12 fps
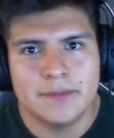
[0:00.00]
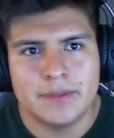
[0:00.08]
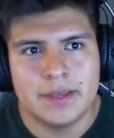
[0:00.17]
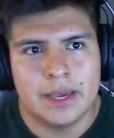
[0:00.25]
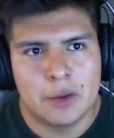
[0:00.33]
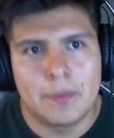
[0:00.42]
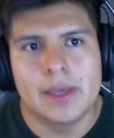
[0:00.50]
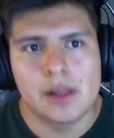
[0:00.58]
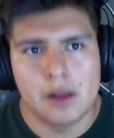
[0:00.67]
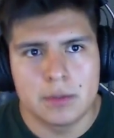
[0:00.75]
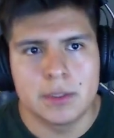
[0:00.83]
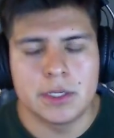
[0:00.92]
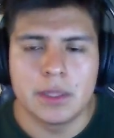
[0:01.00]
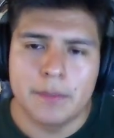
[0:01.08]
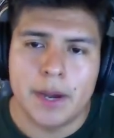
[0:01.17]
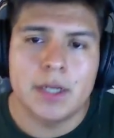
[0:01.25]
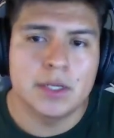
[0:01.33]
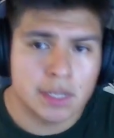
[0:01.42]
it'll be close between the
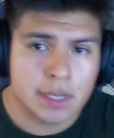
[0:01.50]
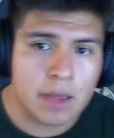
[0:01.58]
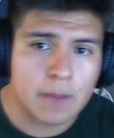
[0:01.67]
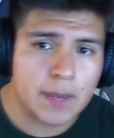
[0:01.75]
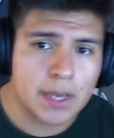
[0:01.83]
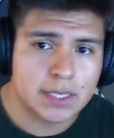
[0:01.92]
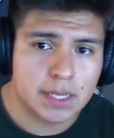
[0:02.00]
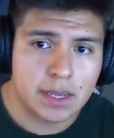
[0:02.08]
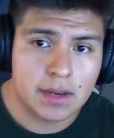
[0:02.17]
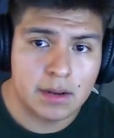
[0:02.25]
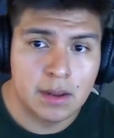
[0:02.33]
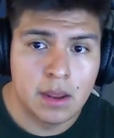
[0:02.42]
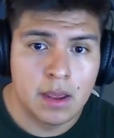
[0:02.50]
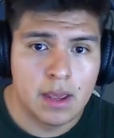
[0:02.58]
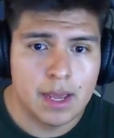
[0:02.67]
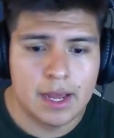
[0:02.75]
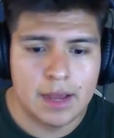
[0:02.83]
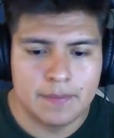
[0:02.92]
Padres and Diamondbacks again.
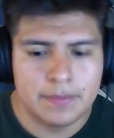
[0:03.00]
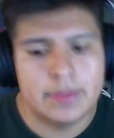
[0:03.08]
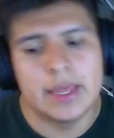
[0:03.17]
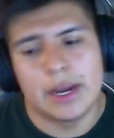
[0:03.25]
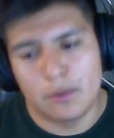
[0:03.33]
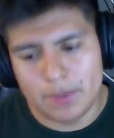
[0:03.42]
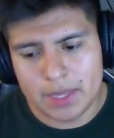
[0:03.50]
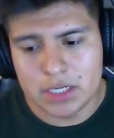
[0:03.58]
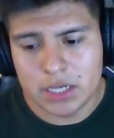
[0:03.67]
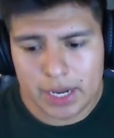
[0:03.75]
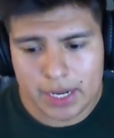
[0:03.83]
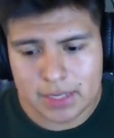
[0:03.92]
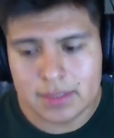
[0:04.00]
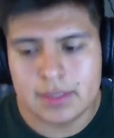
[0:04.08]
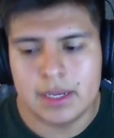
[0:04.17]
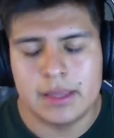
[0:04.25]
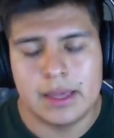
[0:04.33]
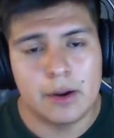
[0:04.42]
Then it'll be the Giants,
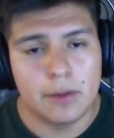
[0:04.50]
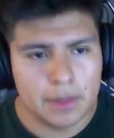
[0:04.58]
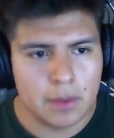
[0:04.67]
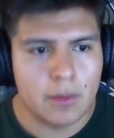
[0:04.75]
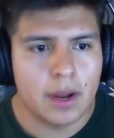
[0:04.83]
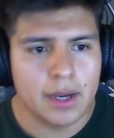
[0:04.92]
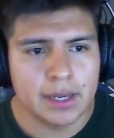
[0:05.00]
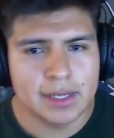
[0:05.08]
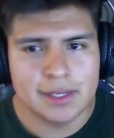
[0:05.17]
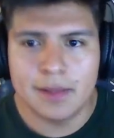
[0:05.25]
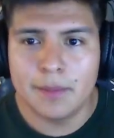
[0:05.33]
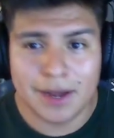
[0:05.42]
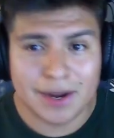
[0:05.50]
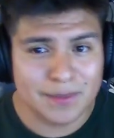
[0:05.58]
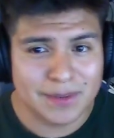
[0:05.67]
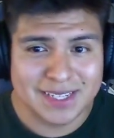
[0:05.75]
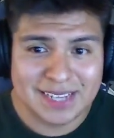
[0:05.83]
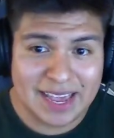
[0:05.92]
and then it'll be the Rockies on the bottom
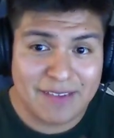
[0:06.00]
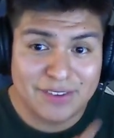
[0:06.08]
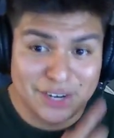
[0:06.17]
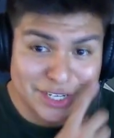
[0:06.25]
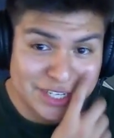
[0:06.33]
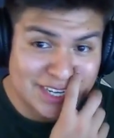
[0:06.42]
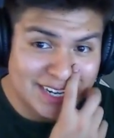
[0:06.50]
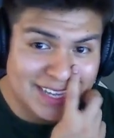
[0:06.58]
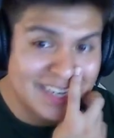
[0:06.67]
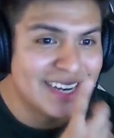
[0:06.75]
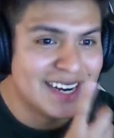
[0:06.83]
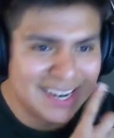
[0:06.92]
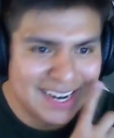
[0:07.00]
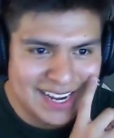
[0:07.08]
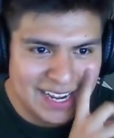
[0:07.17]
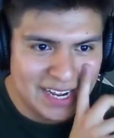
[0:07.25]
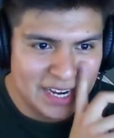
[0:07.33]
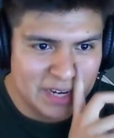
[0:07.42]
because they haven't done shit
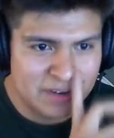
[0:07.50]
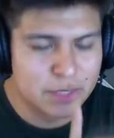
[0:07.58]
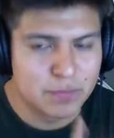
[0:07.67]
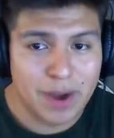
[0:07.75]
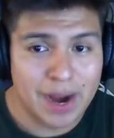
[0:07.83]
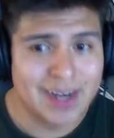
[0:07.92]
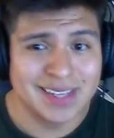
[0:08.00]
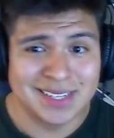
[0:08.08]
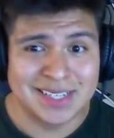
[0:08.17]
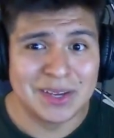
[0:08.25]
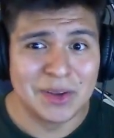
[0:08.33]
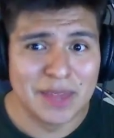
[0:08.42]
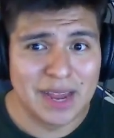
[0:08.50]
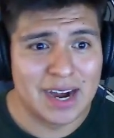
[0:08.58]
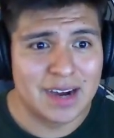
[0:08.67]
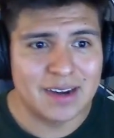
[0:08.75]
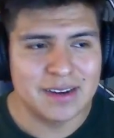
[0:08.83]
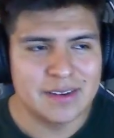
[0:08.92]
either. Chris Bryant is still
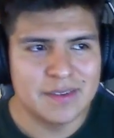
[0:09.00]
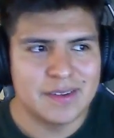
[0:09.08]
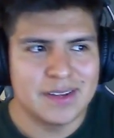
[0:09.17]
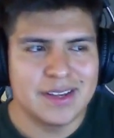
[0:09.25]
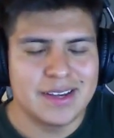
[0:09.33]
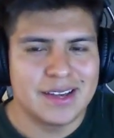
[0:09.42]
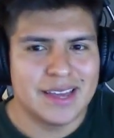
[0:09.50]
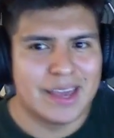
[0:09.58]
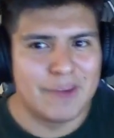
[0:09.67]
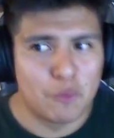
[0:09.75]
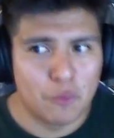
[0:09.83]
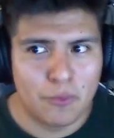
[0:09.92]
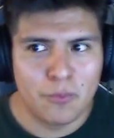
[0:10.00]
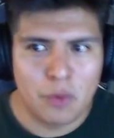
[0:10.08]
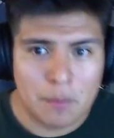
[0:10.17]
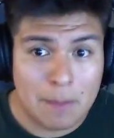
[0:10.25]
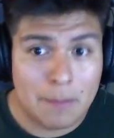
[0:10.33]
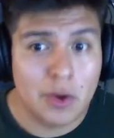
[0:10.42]
there, if you
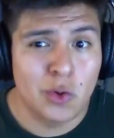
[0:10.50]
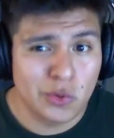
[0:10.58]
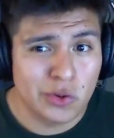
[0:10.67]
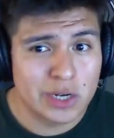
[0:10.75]
remember who Chris